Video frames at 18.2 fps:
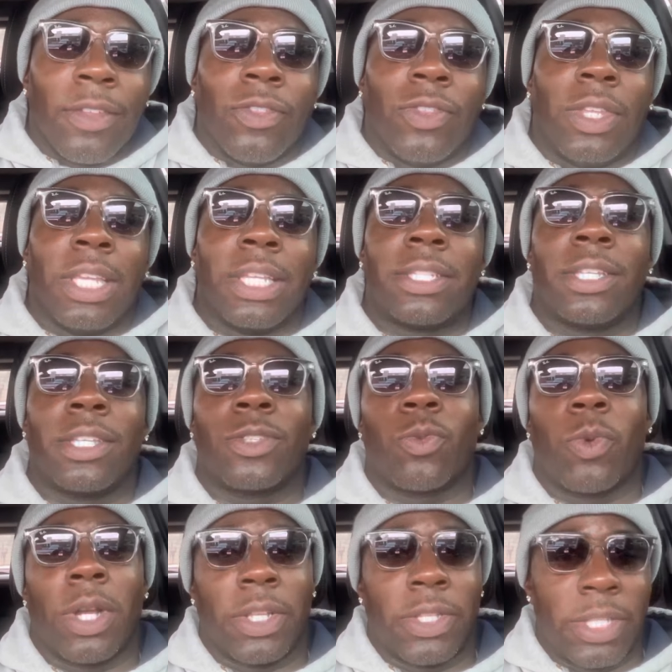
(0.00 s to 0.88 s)
This is
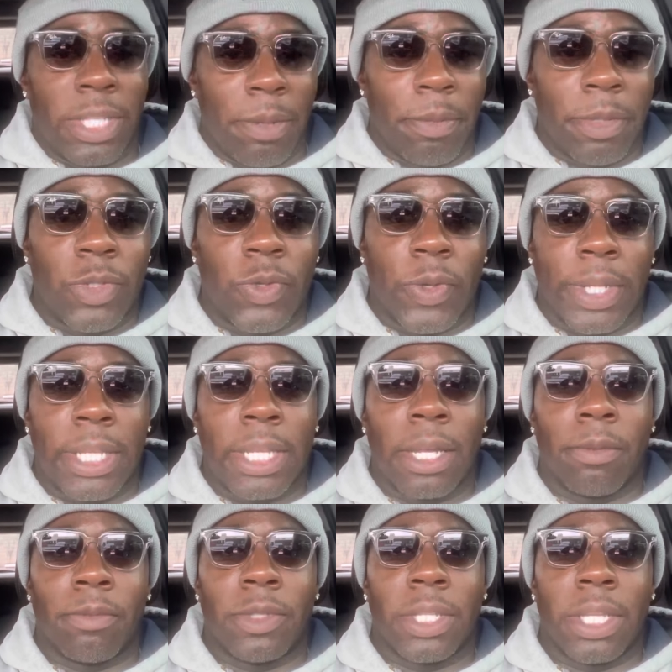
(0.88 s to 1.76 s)
where symmetry
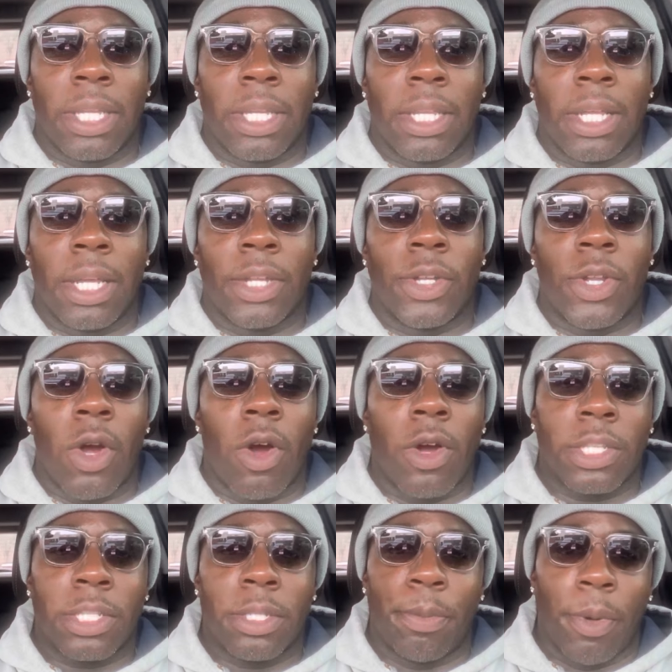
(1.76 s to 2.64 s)
comes in. A
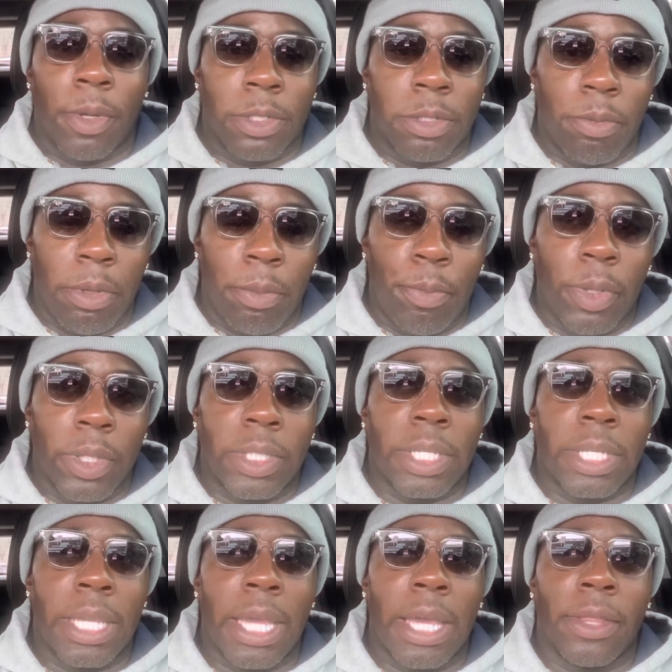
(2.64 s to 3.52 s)
dog is supposed to be put
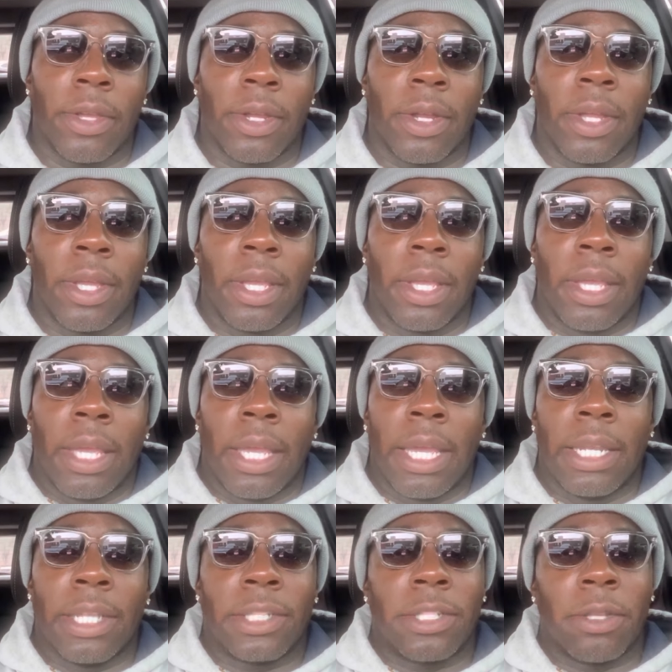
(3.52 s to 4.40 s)
together
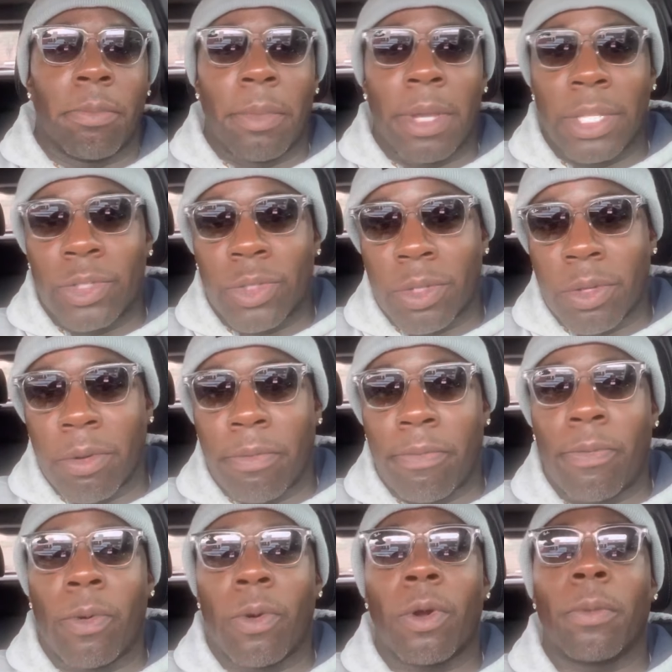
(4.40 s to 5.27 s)
in a symmetrical
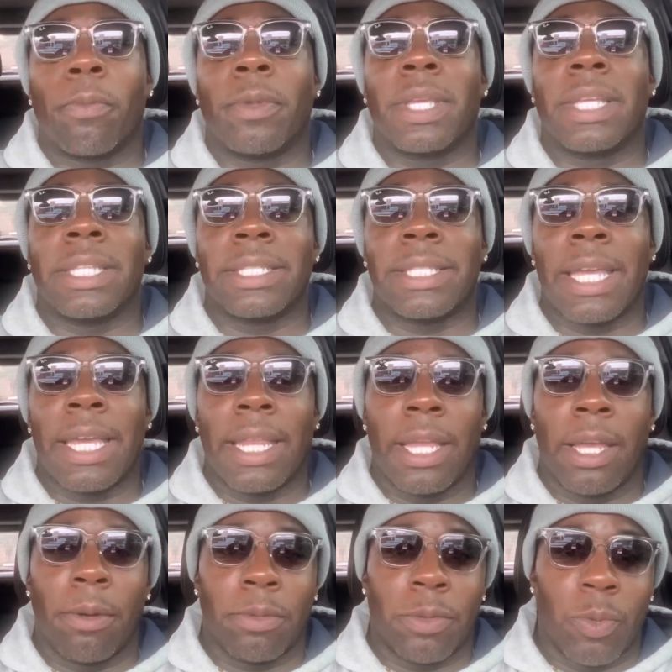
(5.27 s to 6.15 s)
form because that
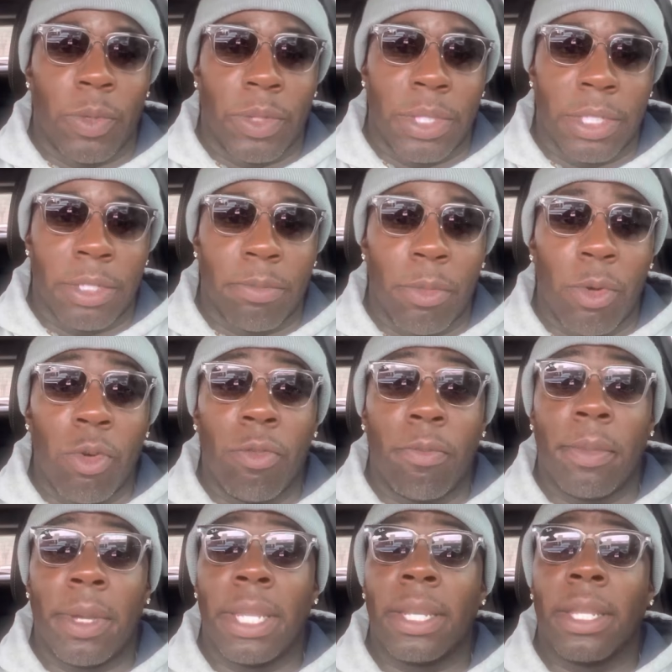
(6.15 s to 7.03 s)
helps with its
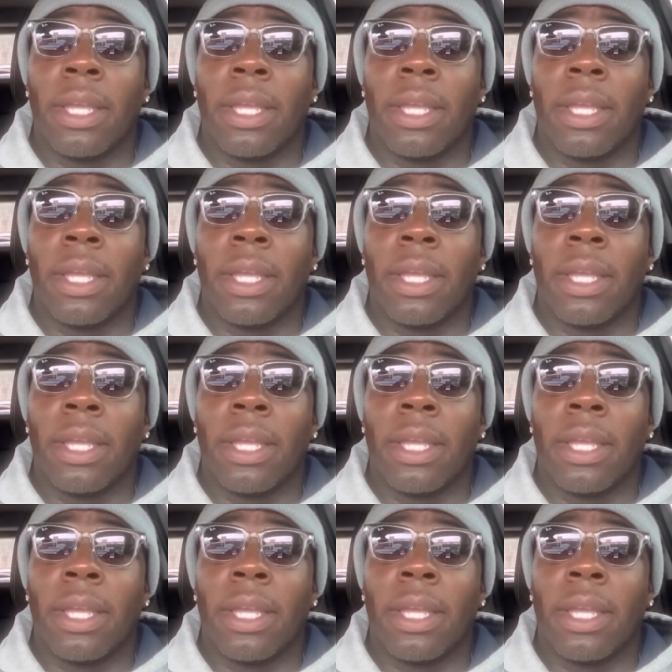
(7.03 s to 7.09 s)
movement.